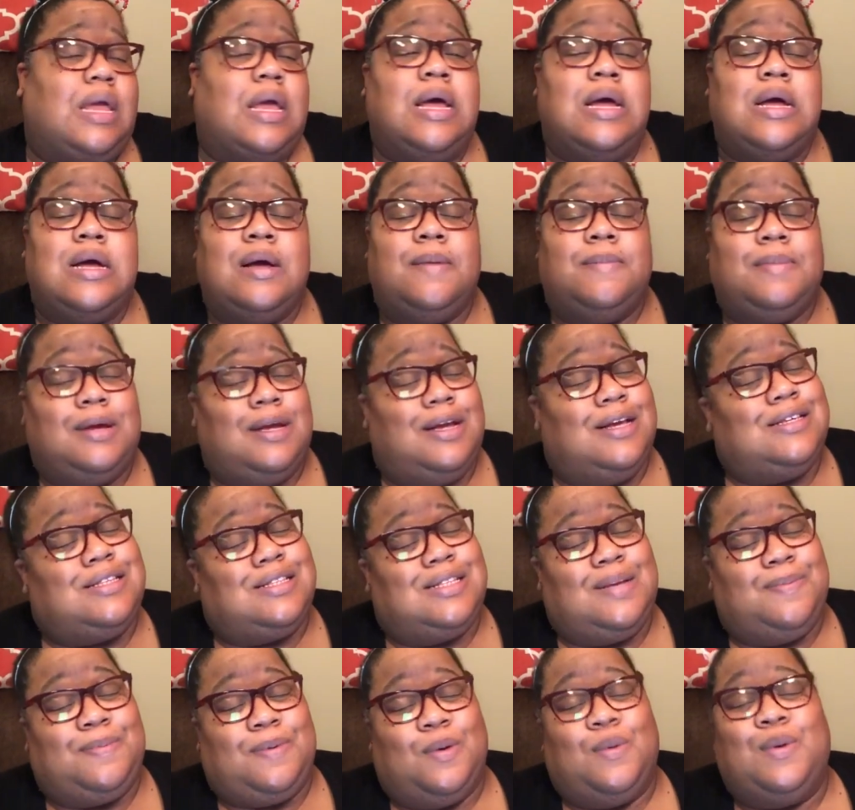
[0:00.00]
Um, he
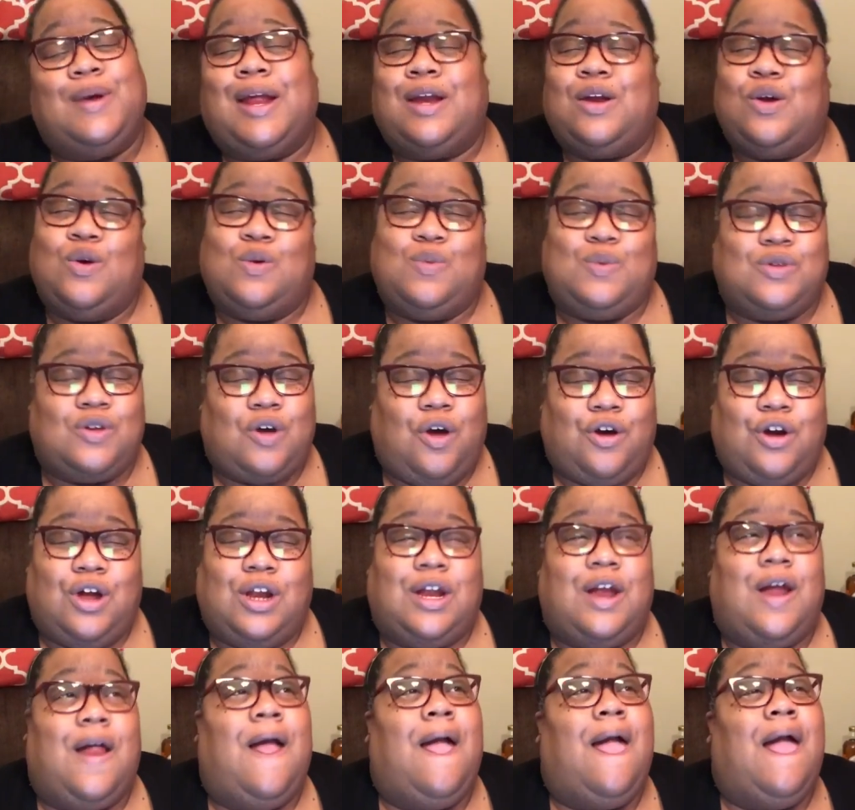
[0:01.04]
sleep on what they do we saw
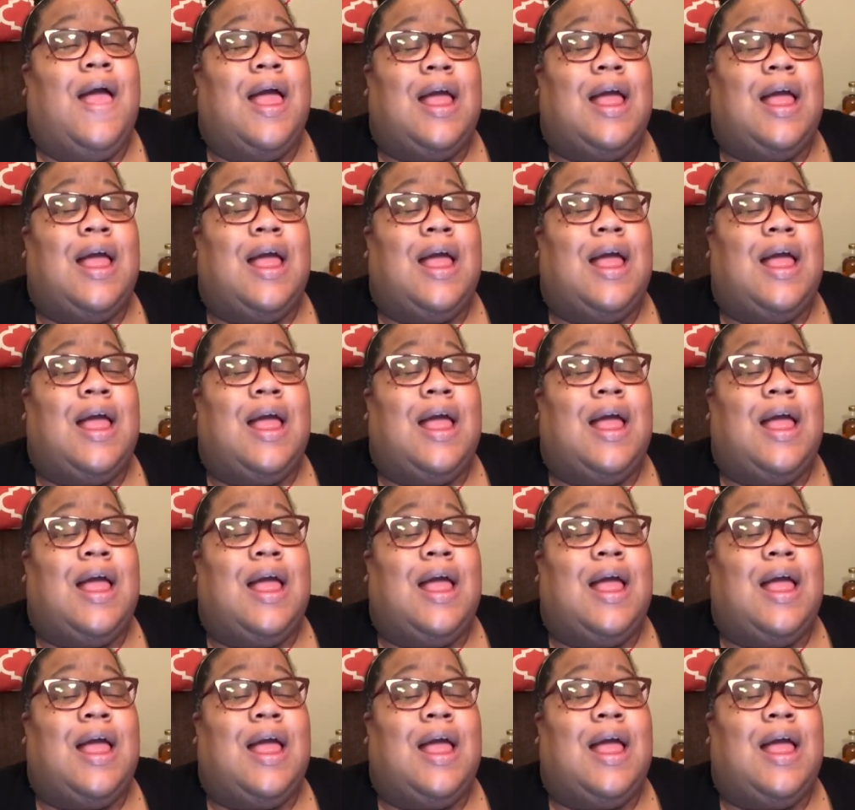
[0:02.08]
earlier.